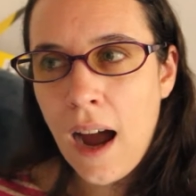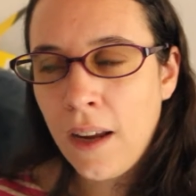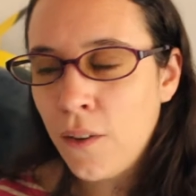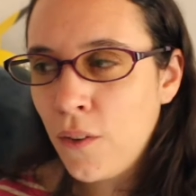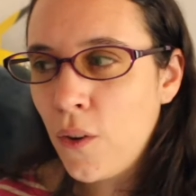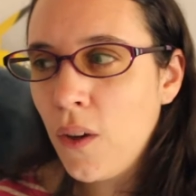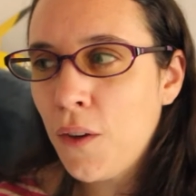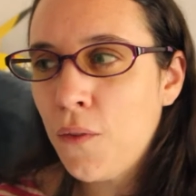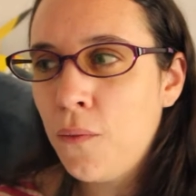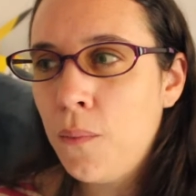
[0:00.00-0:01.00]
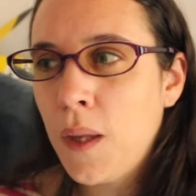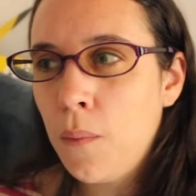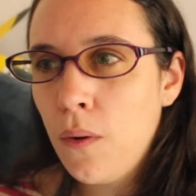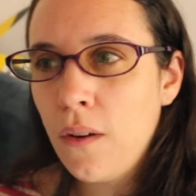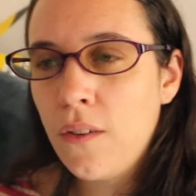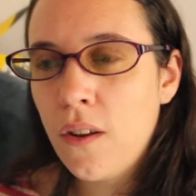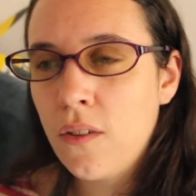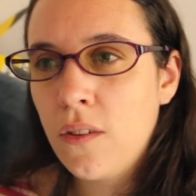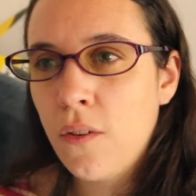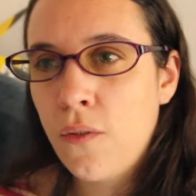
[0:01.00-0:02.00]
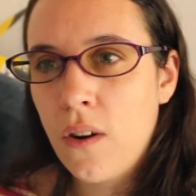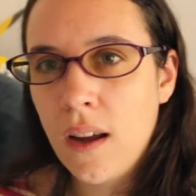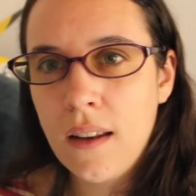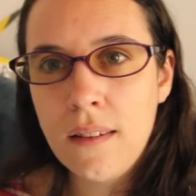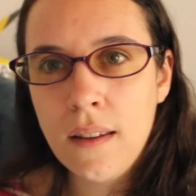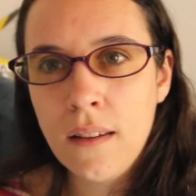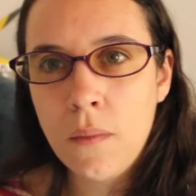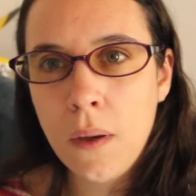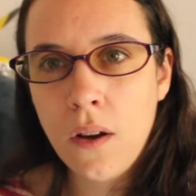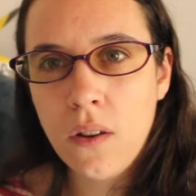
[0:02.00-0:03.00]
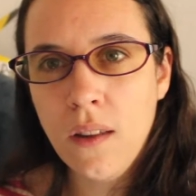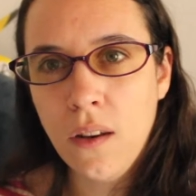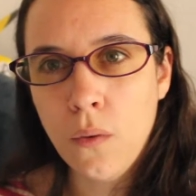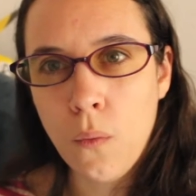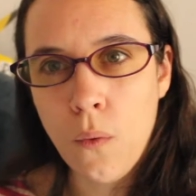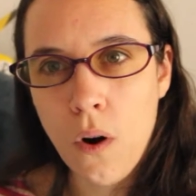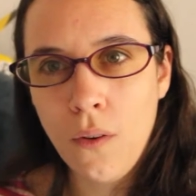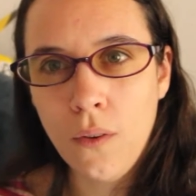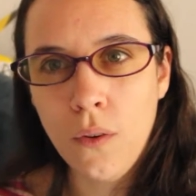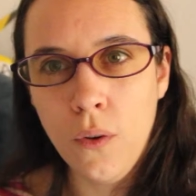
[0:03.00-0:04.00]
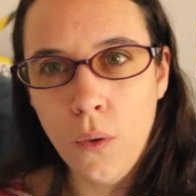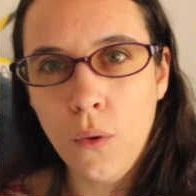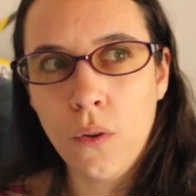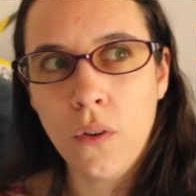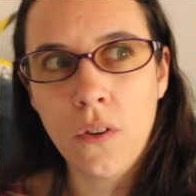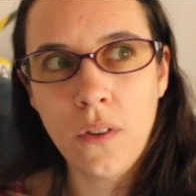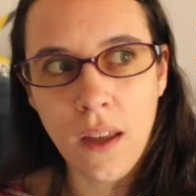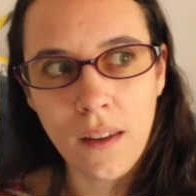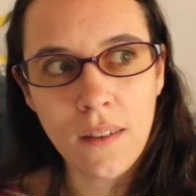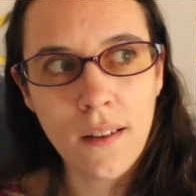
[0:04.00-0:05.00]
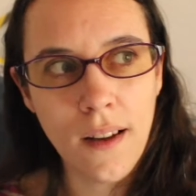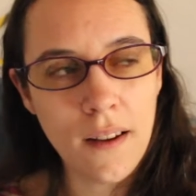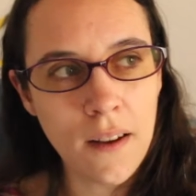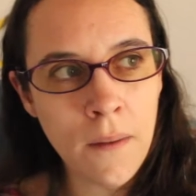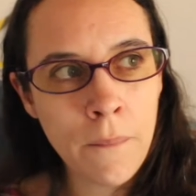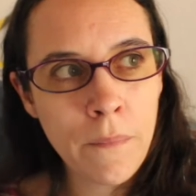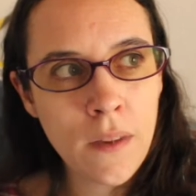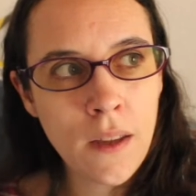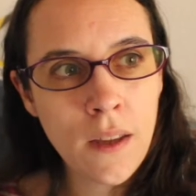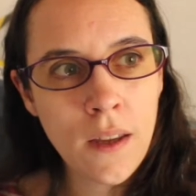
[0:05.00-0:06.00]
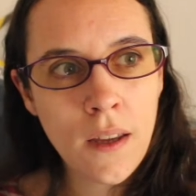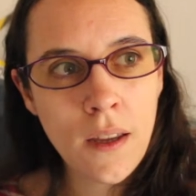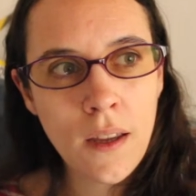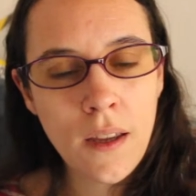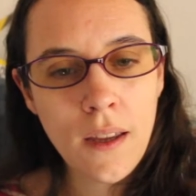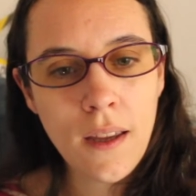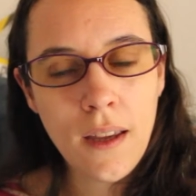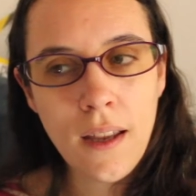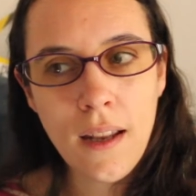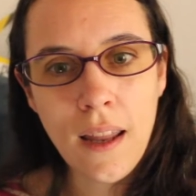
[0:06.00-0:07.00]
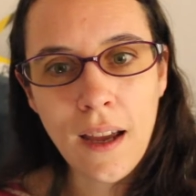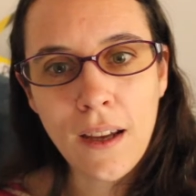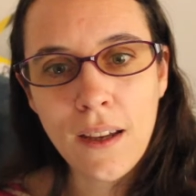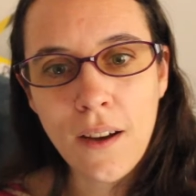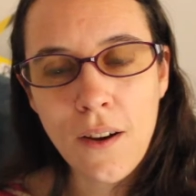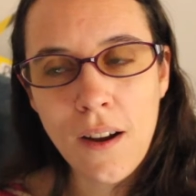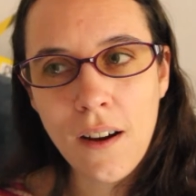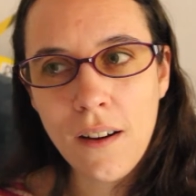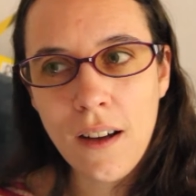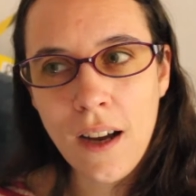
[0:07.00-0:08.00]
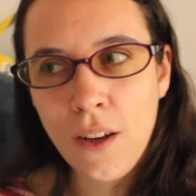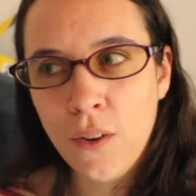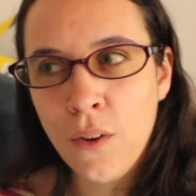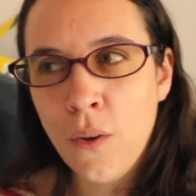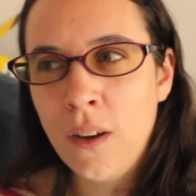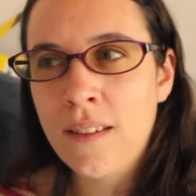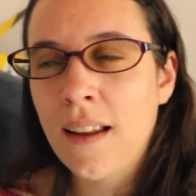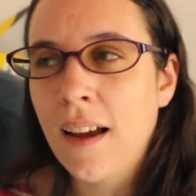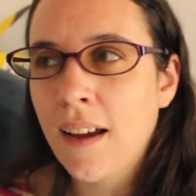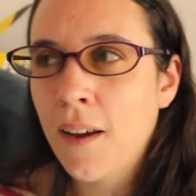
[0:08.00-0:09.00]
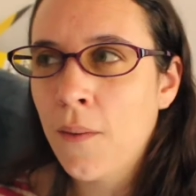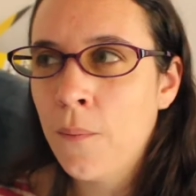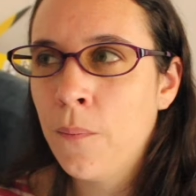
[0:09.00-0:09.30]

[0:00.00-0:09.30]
I don't know if people just forget things because they don't want to know those things. Like, I don't know, it's like,